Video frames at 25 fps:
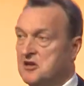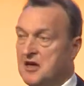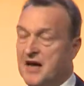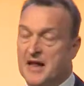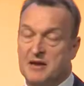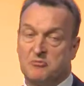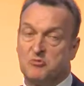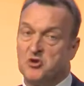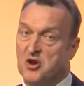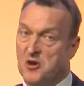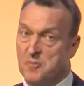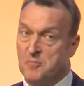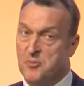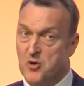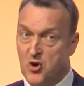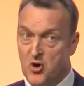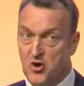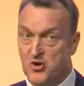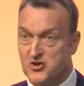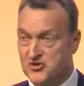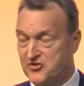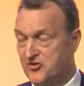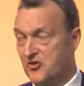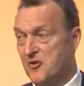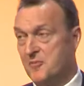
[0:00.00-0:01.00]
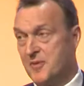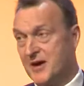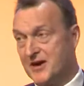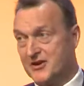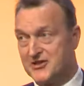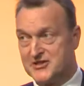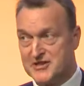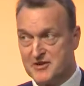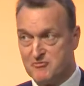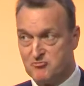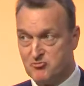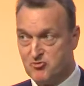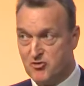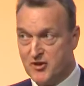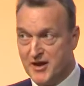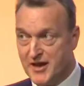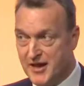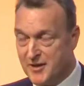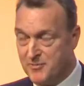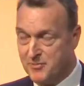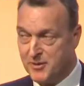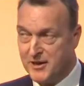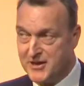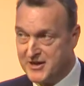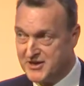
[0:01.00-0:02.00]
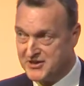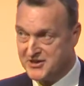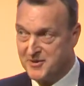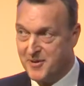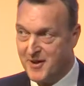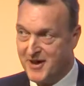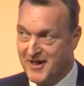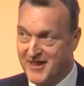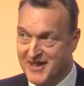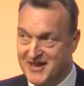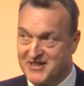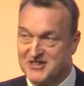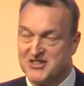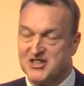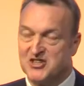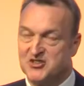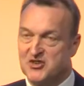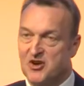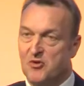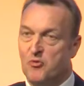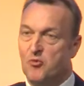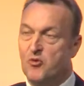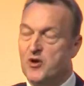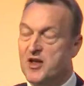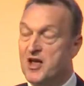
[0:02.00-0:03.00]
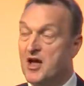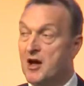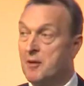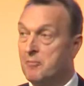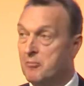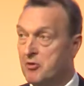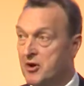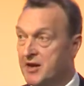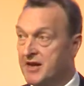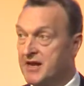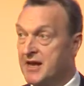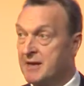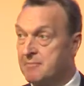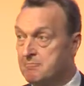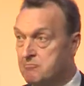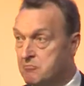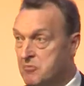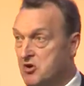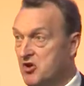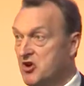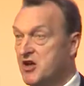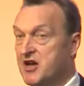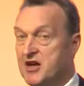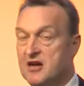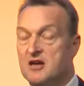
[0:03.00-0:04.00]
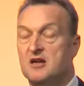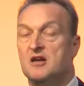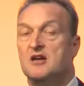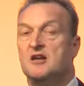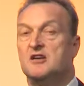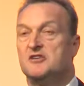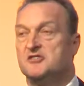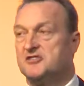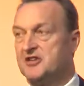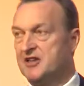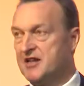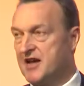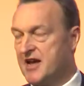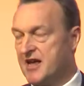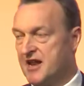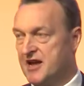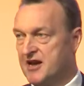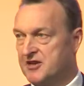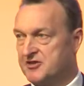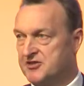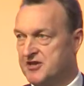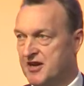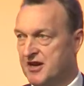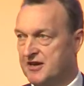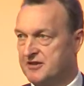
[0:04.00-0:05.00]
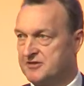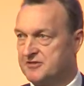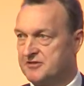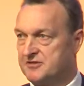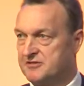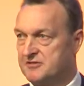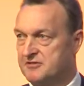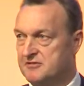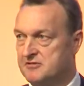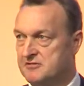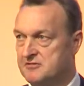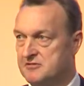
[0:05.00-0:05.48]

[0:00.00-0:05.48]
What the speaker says: and I'm going to pause for a bit because I'm really pleased about this, is that we are bringing money to the NHS.